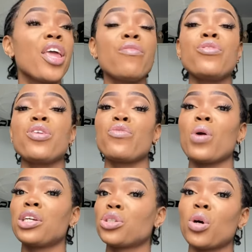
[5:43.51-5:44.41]
even if
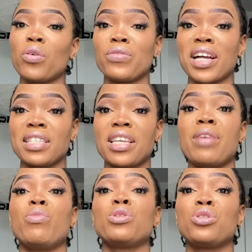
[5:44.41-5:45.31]
you are sure of that
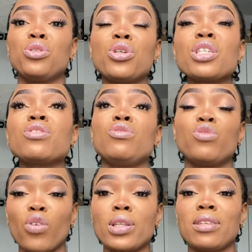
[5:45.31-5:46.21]
skin, but you just
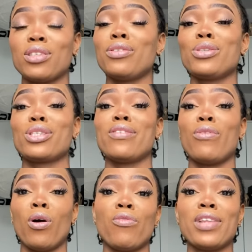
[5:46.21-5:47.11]

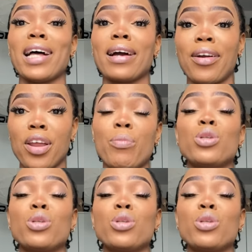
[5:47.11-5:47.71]
of that cream,